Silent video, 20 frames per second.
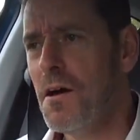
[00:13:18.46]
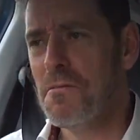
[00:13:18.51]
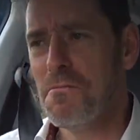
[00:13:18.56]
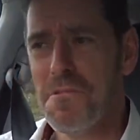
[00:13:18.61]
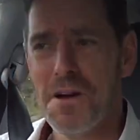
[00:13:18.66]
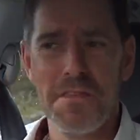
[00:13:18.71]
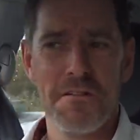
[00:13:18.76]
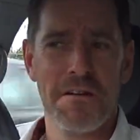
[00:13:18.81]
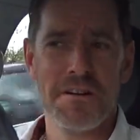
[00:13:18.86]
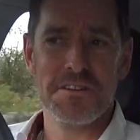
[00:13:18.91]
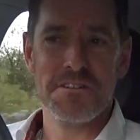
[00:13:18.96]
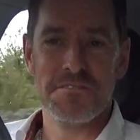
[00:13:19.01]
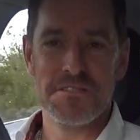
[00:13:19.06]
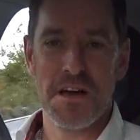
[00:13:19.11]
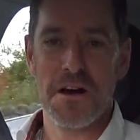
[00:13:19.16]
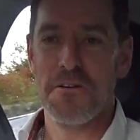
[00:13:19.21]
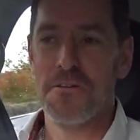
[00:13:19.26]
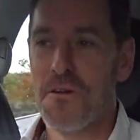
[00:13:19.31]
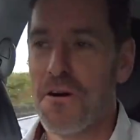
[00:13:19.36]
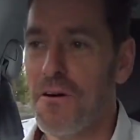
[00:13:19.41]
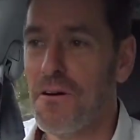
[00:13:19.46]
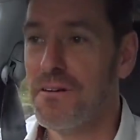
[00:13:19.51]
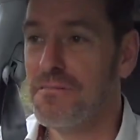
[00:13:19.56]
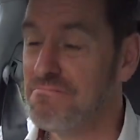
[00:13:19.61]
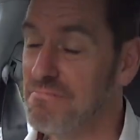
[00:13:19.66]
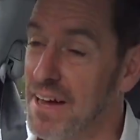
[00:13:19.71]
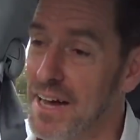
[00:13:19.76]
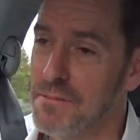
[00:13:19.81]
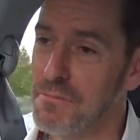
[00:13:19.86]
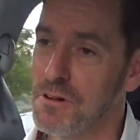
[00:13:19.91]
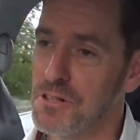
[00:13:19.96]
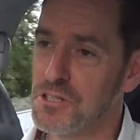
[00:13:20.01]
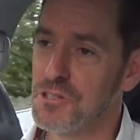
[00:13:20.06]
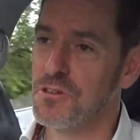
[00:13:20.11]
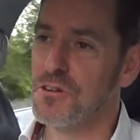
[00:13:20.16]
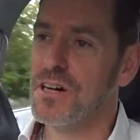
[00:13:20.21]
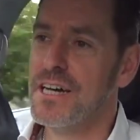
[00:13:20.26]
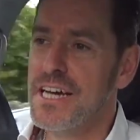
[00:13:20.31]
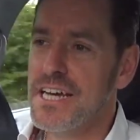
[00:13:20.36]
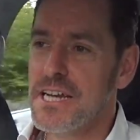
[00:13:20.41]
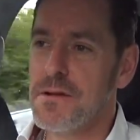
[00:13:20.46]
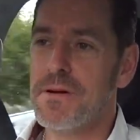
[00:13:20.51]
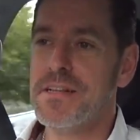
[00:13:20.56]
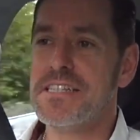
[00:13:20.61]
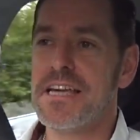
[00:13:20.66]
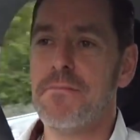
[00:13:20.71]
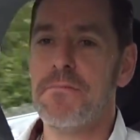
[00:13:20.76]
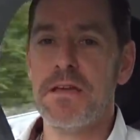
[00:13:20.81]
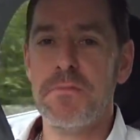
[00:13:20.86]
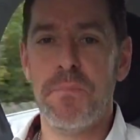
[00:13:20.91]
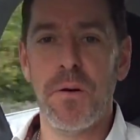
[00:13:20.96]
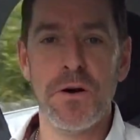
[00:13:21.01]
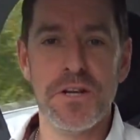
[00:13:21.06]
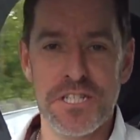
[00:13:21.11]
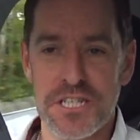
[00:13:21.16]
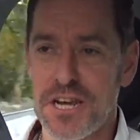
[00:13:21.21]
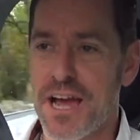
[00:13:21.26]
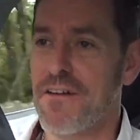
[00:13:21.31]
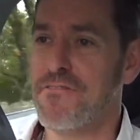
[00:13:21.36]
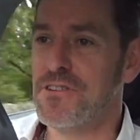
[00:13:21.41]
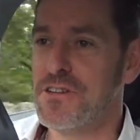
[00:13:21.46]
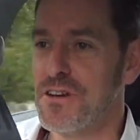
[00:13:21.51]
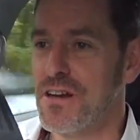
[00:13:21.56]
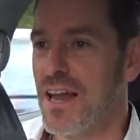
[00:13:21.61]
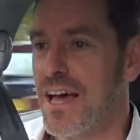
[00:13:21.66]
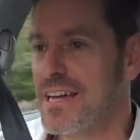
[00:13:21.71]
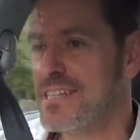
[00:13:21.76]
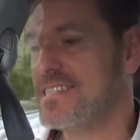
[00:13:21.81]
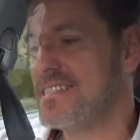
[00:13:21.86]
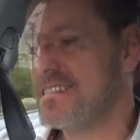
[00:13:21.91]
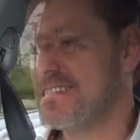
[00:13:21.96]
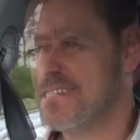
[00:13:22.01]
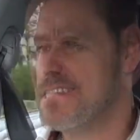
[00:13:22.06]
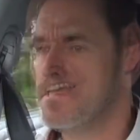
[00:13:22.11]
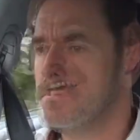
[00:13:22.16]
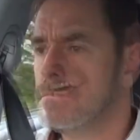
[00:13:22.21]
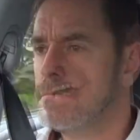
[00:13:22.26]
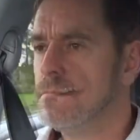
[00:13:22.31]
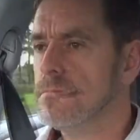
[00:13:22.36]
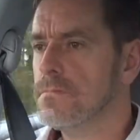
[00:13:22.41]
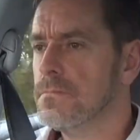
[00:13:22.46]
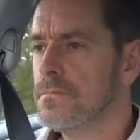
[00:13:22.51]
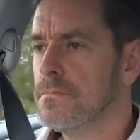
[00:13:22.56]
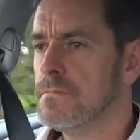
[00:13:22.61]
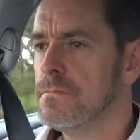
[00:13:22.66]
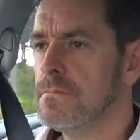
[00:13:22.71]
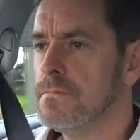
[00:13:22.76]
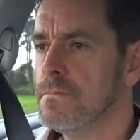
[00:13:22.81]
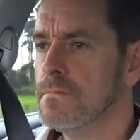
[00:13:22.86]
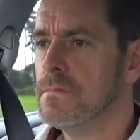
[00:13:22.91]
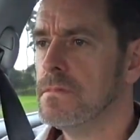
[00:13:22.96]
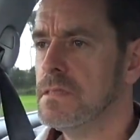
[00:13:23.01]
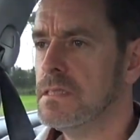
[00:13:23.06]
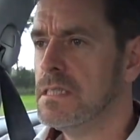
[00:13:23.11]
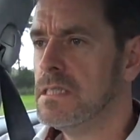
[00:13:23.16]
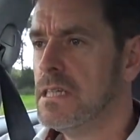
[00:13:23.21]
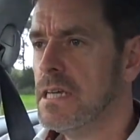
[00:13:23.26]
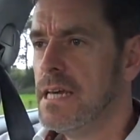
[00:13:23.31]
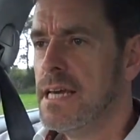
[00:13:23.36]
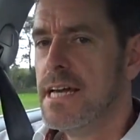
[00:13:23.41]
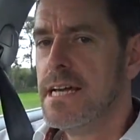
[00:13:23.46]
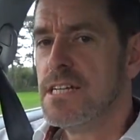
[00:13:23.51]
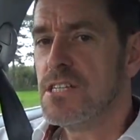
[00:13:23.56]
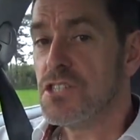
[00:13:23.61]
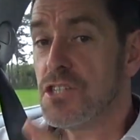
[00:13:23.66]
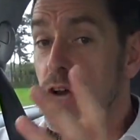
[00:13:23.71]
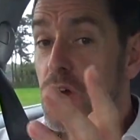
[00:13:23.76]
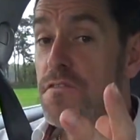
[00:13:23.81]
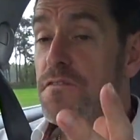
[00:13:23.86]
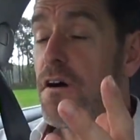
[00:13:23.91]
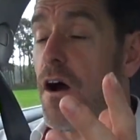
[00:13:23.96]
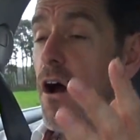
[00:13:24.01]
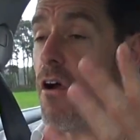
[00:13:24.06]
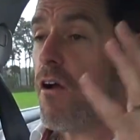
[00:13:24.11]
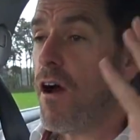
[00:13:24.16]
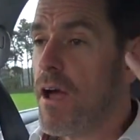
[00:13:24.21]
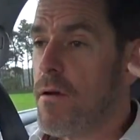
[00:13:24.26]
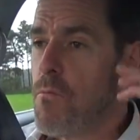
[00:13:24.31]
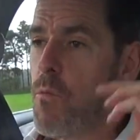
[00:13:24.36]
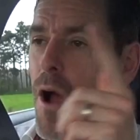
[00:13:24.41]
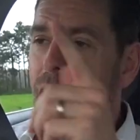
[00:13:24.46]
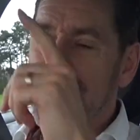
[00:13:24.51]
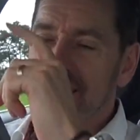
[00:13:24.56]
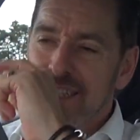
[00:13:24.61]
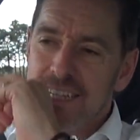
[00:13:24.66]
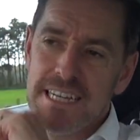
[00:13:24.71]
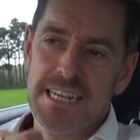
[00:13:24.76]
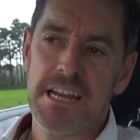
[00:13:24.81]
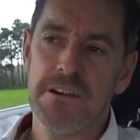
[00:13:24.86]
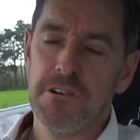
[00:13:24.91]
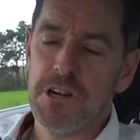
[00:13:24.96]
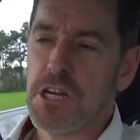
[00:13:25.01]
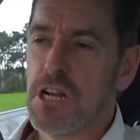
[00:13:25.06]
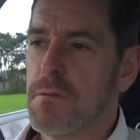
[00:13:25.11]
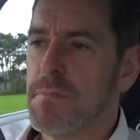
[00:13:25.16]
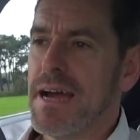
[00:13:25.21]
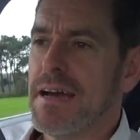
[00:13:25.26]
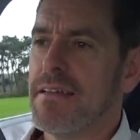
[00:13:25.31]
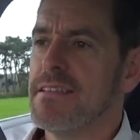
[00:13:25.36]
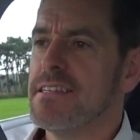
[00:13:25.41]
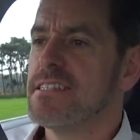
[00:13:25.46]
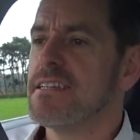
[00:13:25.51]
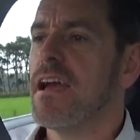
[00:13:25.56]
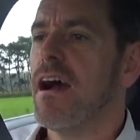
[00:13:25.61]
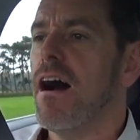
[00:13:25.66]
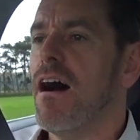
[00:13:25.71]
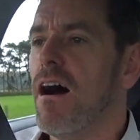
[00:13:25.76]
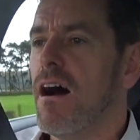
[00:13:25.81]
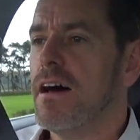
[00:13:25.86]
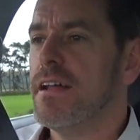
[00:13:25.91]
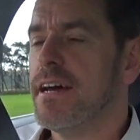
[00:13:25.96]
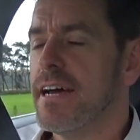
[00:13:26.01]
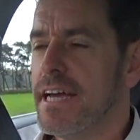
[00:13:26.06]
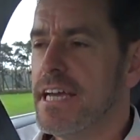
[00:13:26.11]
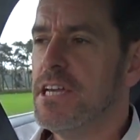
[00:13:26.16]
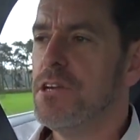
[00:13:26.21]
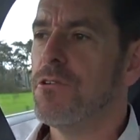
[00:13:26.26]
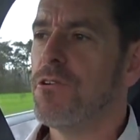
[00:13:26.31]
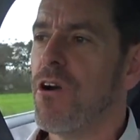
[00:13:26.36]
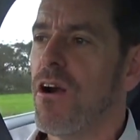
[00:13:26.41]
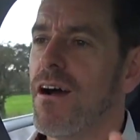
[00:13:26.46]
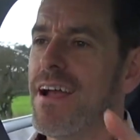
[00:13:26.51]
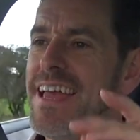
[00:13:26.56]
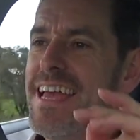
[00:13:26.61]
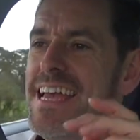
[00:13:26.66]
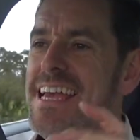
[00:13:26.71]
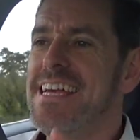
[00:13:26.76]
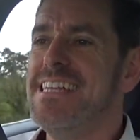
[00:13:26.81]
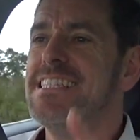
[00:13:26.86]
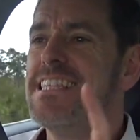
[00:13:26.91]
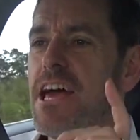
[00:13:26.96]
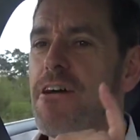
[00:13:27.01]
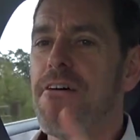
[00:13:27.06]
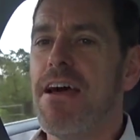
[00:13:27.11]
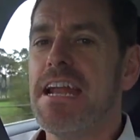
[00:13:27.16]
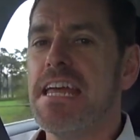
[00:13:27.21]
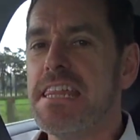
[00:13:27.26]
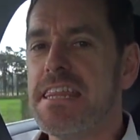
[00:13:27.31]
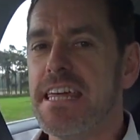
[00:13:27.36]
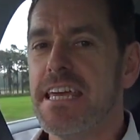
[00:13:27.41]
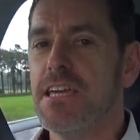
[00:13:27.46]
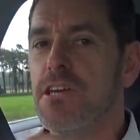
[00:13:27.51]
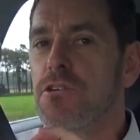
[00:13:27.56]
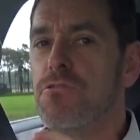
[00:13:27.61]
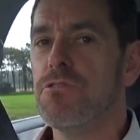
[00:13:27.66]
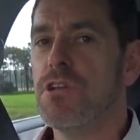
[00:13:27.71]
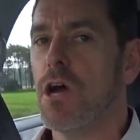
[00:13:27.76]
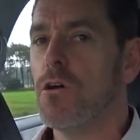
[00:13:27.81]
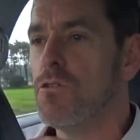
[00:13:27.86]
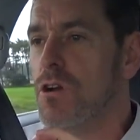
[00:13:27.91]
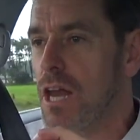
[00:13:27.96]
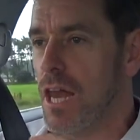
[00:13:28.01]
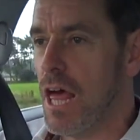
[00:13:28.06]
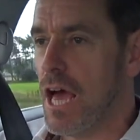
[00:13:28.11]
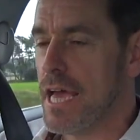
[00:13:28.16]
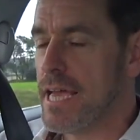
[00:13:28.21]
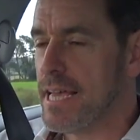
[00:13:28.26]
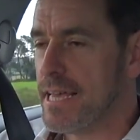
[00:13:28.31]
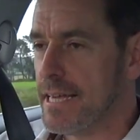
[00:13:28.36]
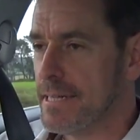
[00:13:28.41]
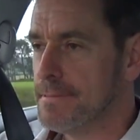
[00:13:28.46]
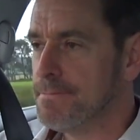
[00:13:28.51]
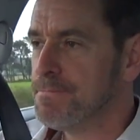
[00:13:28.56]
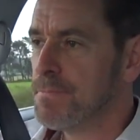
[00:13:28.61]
Whether I'd use that or not, I'm not sure. Depends how many points you have on your license. So far I am waxing lyrical about this car, and I hear you cry, is there anything you don't like?